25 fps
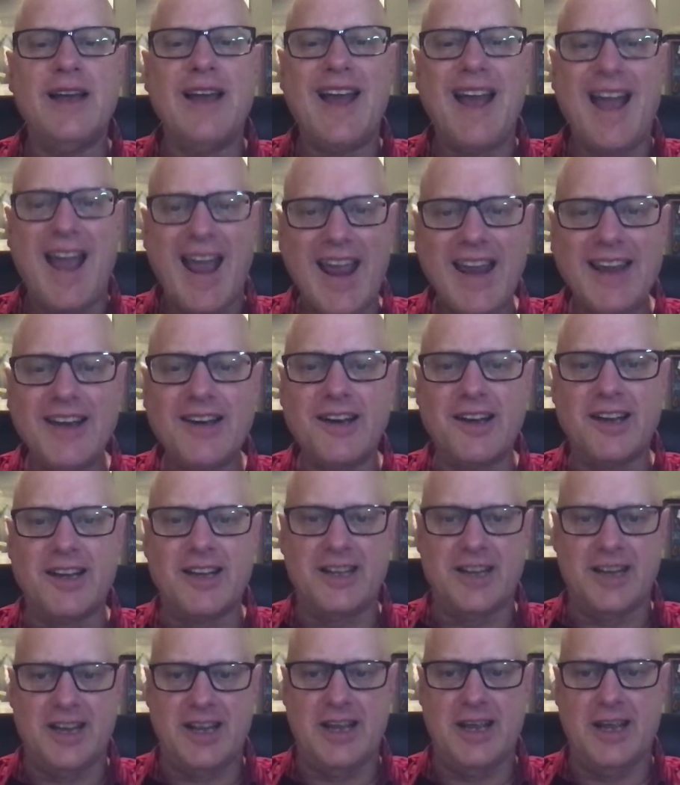
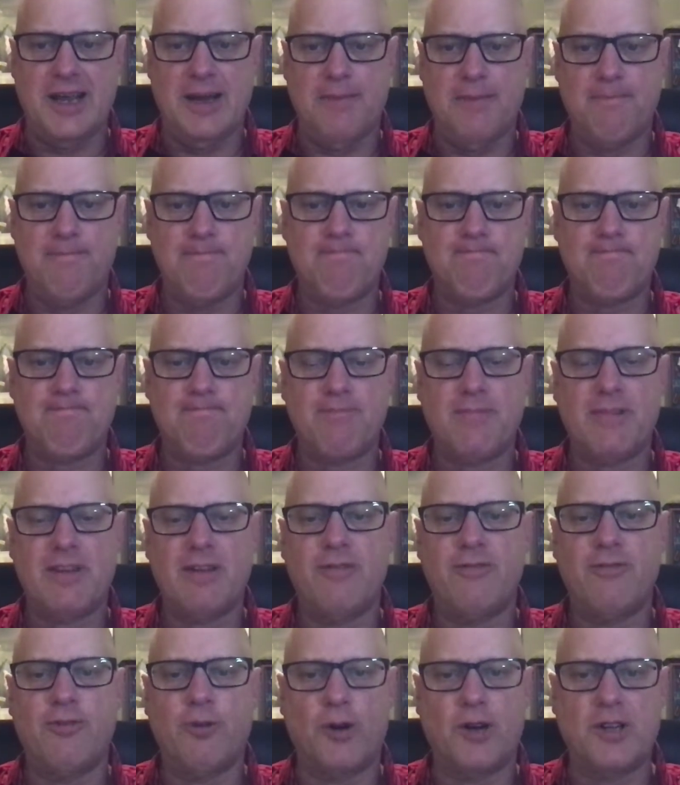Anglican hymn
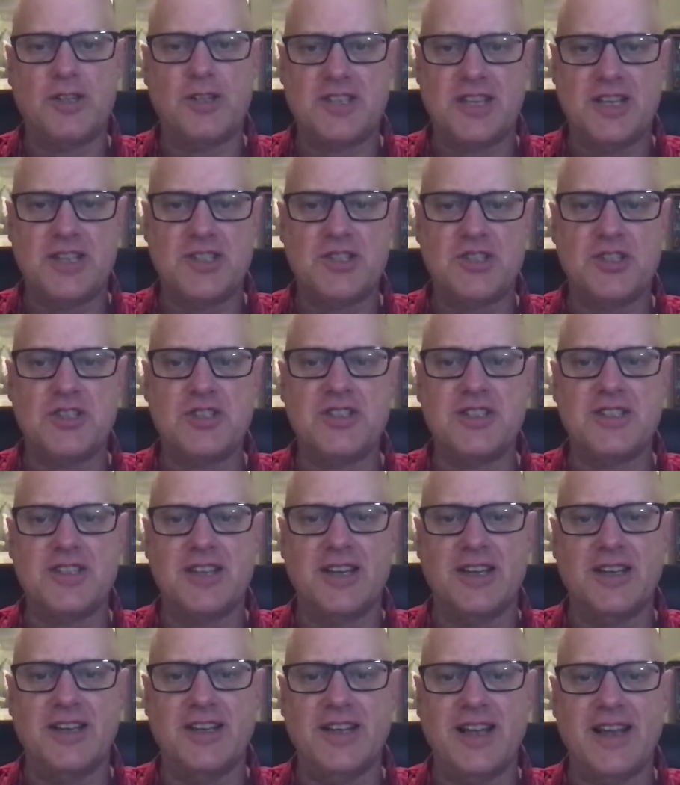for Ascension
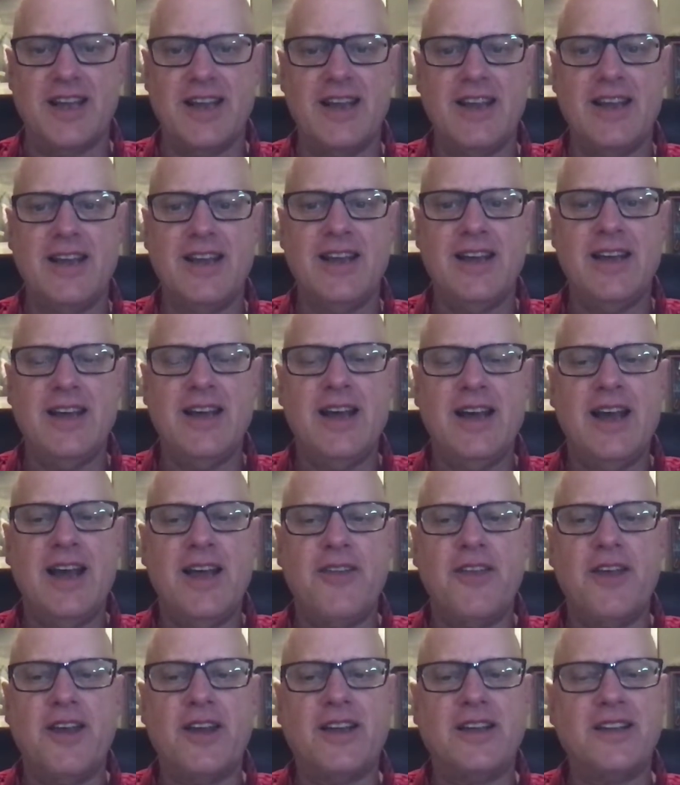Sunday
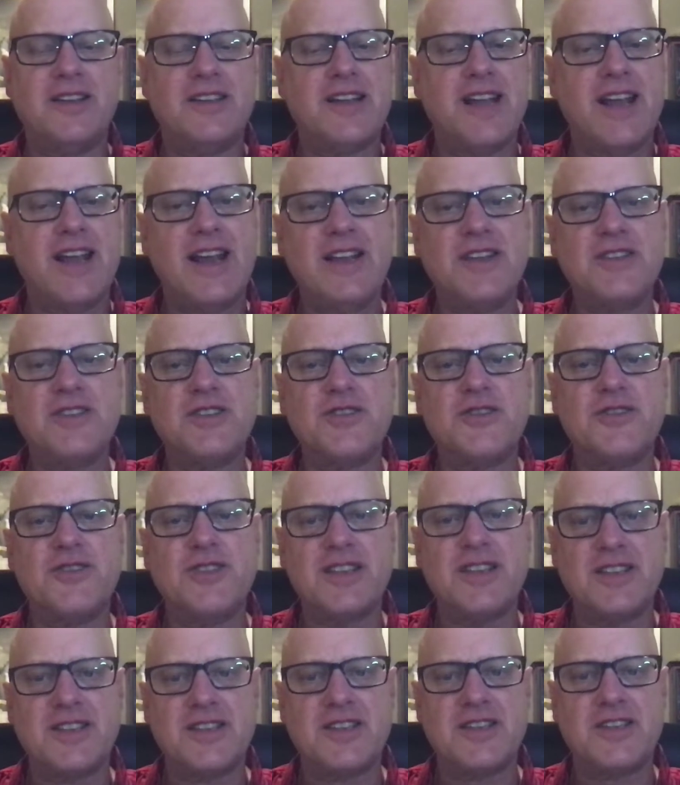that contains
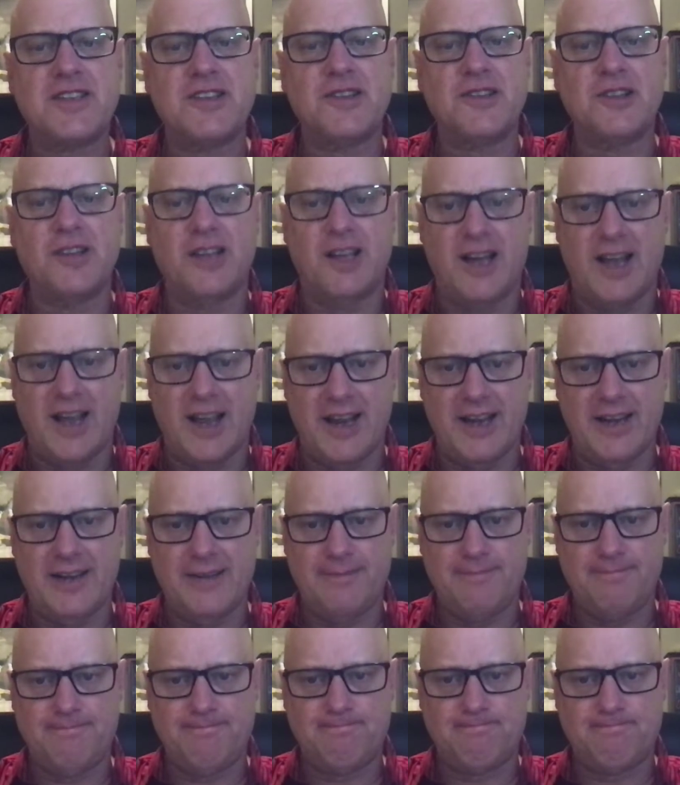this line.
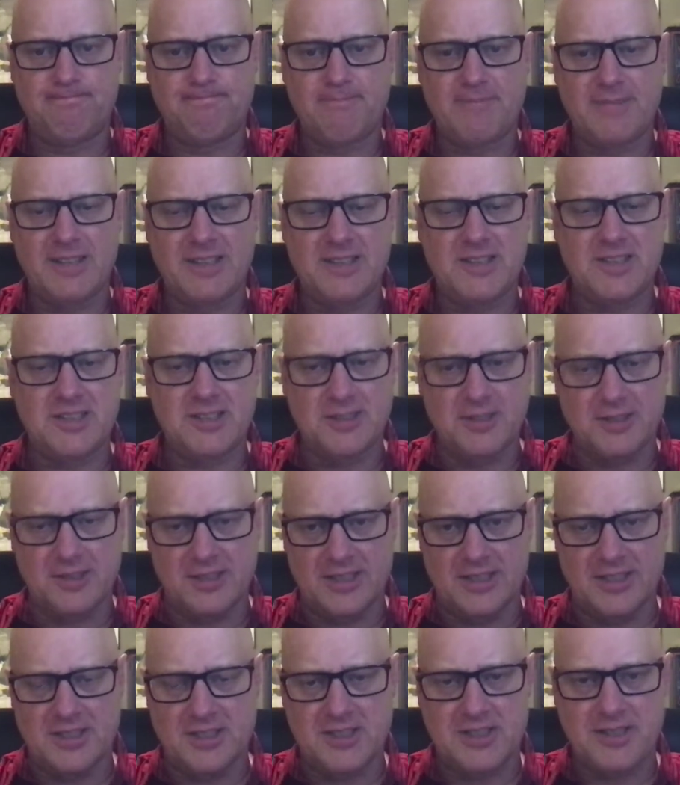Listen to
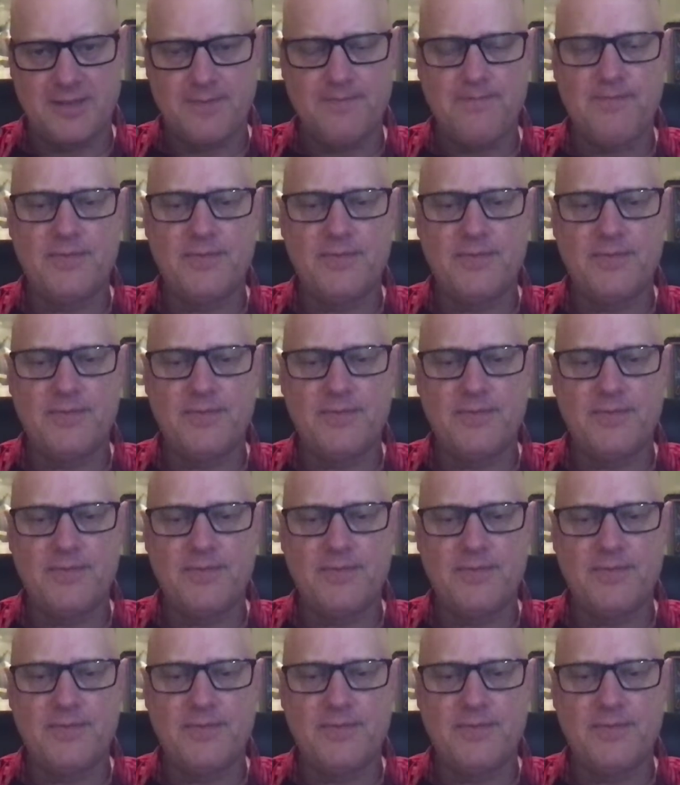this.